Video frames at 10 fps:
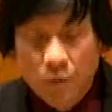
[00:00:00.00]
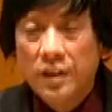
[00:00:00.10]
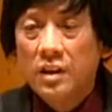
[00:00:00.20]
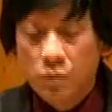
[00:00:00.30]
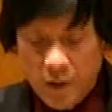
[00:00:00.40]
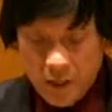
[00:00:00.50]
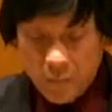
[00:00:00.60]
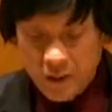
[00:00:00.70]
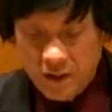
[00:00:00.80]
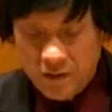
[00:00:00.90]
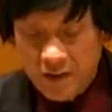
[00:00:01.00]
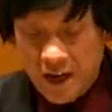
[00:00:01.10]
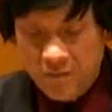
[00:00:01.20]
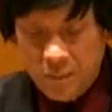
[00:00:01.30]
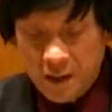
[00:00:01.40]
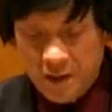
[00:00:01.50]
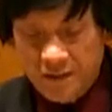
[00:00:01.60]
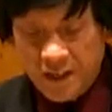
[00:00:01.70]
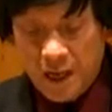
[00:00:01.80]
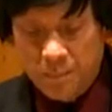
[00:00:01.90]
During the twenty-one years I have been on
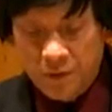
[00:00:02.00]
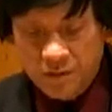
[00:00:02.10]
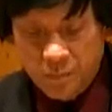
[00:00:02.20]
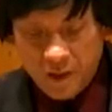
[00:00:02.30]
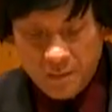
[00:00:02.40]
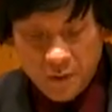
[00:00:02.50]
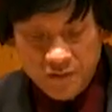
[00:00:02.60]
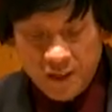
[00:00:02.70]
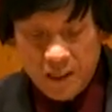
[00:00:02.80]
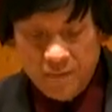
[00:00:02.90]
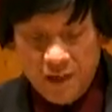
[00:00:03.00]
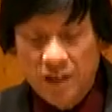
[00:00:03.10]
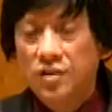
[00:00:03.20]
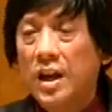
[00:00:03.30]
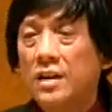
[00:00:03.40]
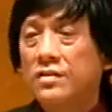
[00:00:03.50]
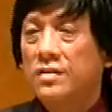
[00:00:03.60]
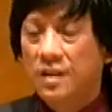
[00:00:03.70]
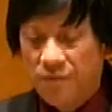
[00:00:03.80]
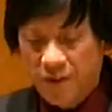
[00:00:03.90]
this campus, one of the most significant
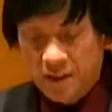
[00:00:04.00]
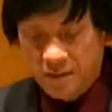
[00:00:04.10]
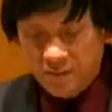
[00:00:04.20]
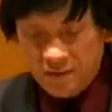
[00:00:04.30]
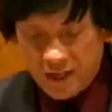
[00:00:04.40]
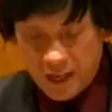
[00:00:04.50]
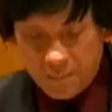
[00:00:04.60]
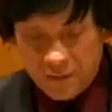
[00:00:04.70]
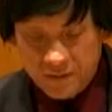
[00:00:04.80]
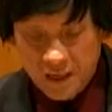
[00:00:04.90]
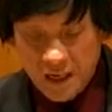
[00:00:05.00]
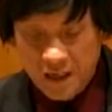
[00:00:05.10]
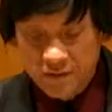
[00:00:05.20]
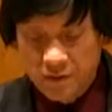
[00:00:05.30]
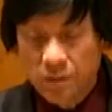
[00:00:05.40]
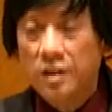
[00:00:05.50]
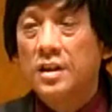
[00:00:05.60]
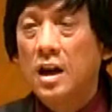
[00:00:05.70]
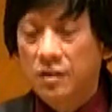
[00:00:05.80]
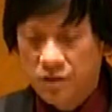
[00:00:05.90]
changes to the face of this campus is due to
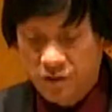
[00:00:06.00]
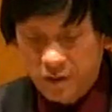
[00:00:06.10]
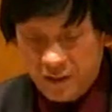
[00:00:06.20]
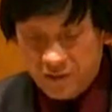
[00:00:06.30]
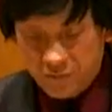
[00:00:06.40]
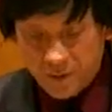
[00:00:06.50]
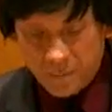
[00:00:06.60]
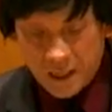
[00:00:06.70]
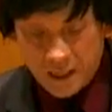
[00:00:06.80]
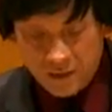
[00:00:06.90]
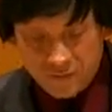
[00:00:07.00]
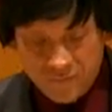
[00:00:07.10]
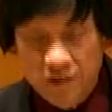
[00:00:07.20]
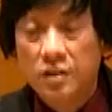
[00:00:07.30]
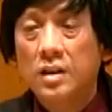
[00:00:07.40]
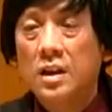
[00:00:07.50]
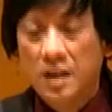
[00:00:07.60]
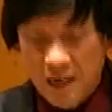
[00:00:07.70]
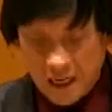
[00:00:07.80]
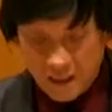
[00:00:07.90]
Doctor Shirley Strum-Kenny's
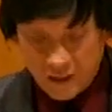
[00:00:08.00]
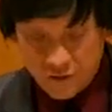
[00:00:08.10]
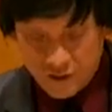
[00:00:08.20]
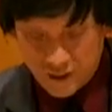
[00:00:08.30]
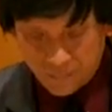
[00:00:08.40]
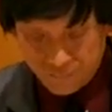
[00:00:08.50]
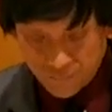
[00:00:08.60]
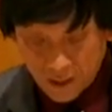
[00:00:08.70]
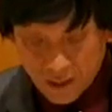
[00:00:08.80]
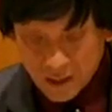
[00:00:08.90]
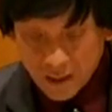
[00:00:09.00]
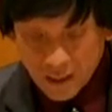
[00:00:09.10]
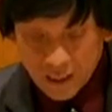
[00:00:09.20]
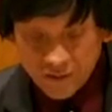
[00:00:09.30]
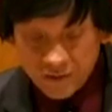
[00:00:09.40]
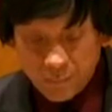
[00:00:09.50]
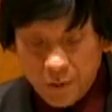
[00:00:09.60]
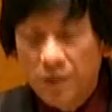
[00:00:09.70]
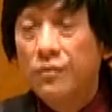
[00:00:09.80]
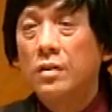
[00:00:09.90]
vision and leadership. It is the
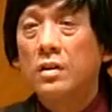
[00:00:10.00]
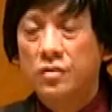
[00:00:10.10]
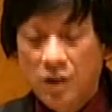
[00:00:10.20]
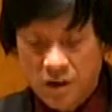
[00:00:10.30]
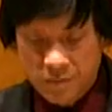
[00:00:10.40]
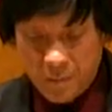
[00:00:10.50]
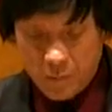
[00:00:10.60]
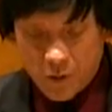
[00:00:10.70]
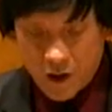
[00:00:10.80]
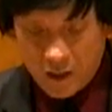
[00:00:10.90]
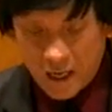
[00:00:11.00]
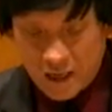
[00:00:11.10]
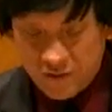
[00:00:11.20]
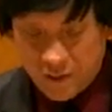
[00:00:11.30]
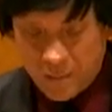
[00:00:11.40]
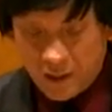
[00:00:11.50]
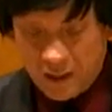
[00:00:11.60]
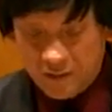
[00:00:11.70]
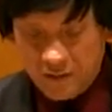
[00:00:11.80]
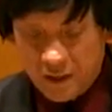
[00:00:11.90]
beautiful Charles B. Wong Asian
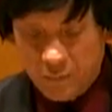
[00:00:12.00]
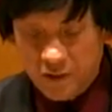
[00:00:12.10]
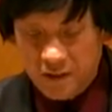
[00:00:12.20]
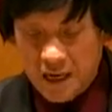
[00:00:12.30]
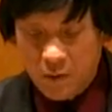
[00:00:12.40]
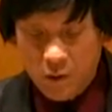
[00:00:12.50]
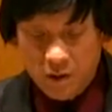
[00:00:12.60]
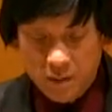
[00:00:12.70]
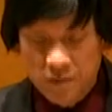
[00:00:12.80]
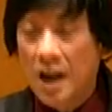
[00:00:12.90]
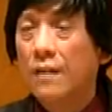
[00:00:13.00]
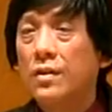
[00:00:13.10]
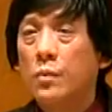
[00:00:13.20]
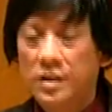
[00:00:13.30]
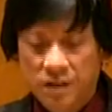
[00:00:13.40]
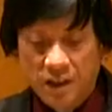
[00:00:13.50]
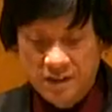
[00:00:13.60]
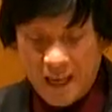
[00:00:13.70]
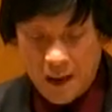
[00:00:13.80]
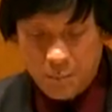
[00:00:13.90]
American Center, which now welcomes everyone to
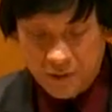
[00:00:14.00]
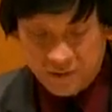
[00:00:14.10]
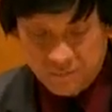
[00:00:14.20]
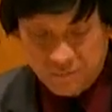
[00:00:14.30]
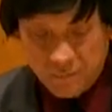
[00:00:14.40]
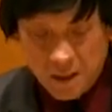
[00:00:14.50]
this campus.